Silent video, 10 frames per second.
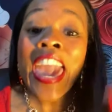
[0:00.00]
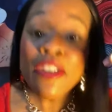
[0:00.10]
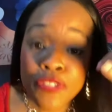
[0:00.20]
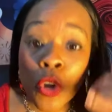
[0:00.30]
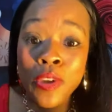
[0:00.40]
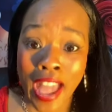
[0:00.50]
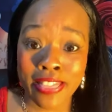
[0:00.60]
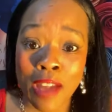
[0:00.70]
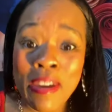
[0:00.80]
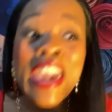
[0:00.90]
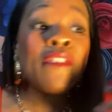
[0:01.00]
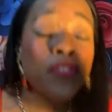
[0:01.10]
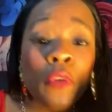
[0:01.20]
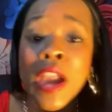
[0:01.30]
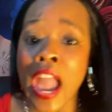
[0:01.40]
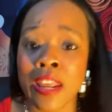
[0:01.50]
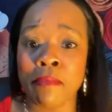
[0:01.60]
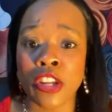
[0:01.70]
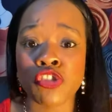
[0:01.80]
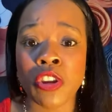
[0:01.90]
If you get them, if you get an
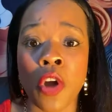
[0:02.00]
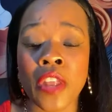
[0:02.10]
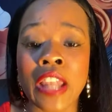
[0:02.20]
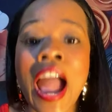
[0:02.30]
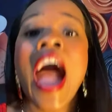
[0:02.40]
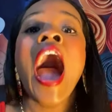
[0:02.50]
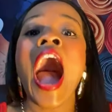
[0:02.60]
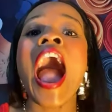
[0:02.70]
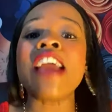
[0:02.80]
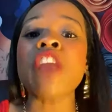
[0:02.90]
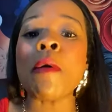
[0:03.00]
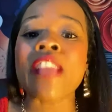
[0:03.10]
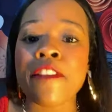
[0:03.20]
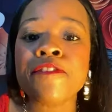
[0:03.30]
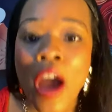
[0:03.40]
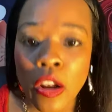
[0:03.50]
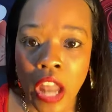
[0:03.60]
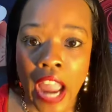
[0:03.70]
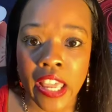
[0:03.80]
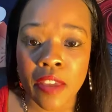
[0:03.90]
administrator on the line, I know what that felt
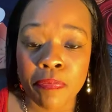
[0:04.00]
like.